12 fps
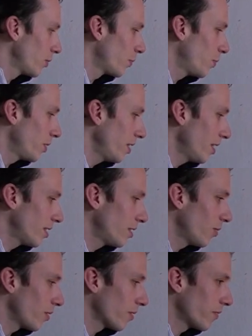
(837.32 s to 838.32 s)
was putting
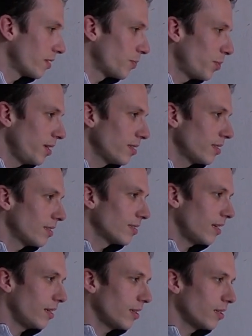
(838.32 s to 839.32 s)
into all of these pieces
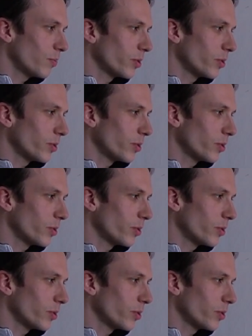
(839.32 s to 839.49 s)
and these